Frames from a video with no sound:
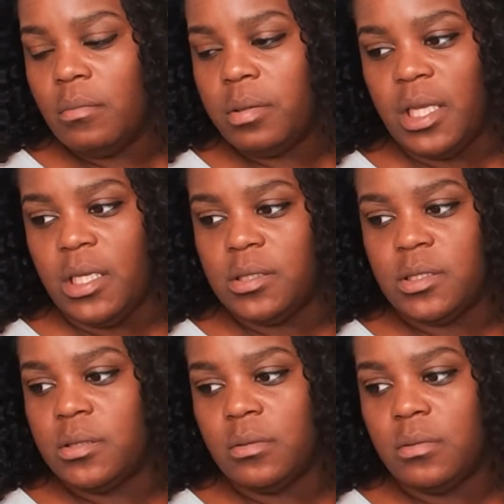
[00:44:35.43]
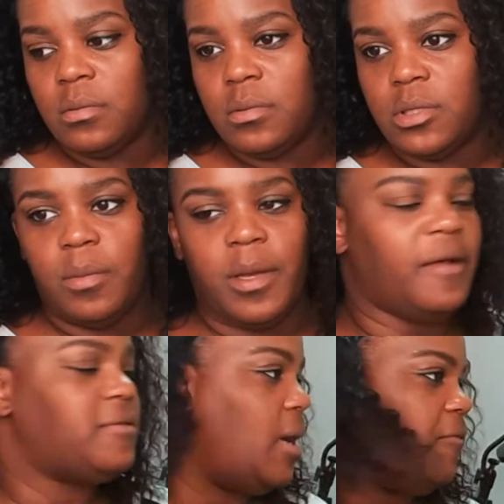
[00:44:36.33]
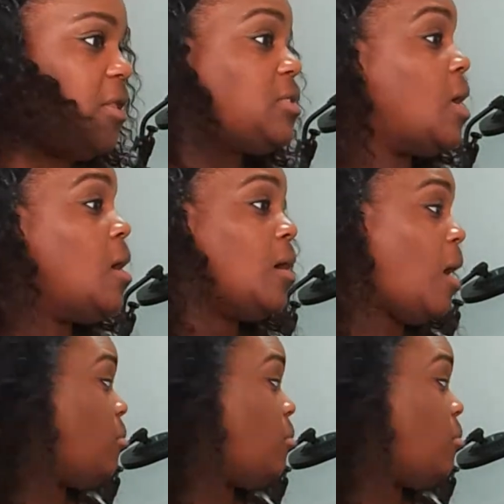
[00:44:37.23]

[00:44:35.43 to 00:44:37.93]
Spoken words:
Please. Don't nobody have time for this. I'm